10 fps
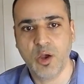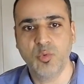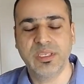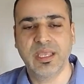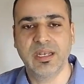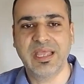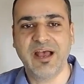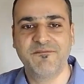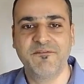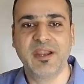How we can
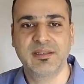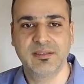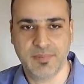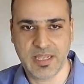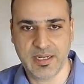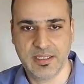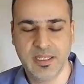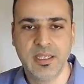affect the plant,